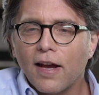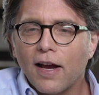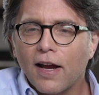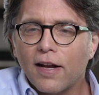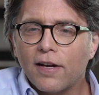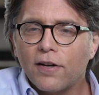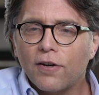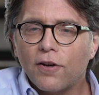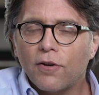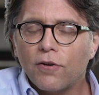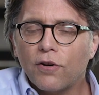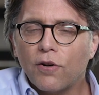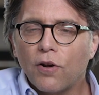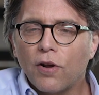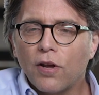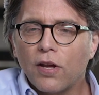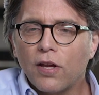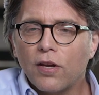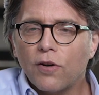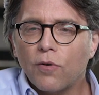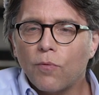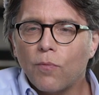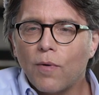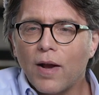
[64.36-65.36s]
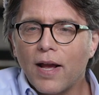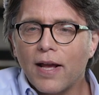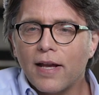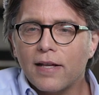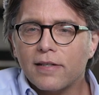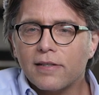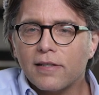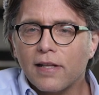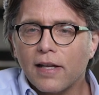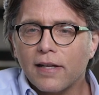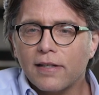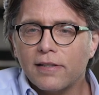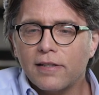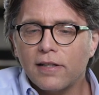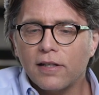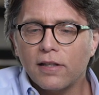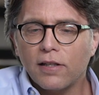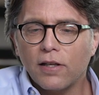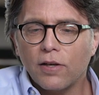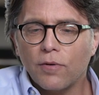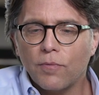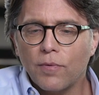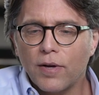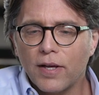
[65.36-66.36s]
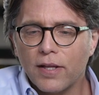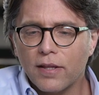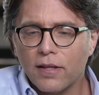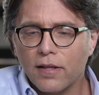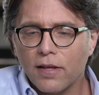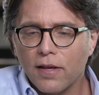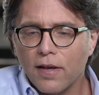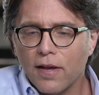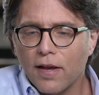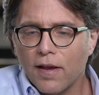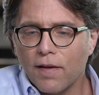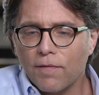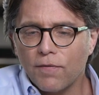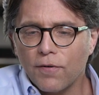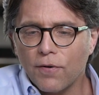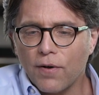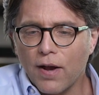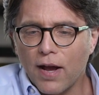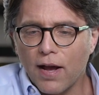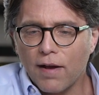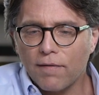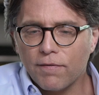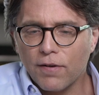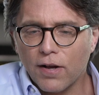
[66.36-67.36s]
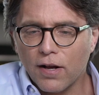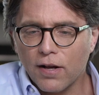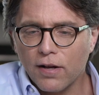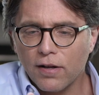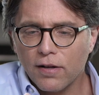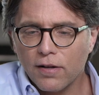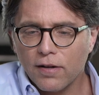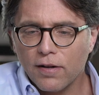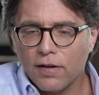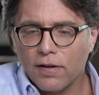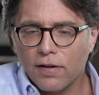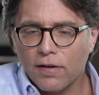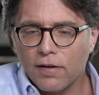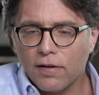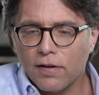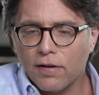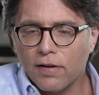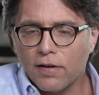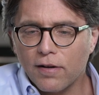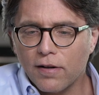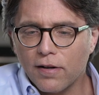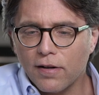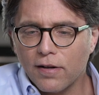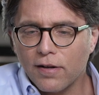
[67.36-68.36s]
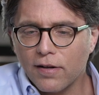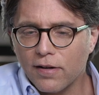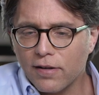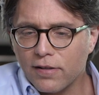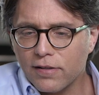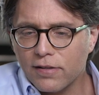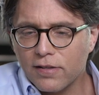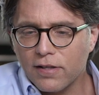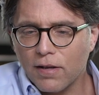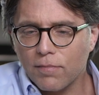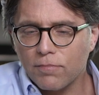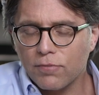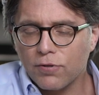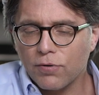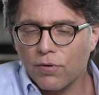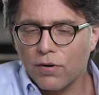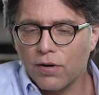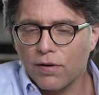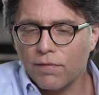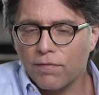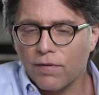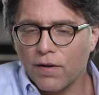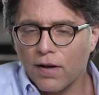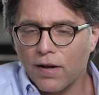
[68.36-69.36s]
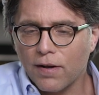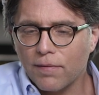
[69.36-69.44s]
I don't know, in a way it's like dealing with, if you have some sort of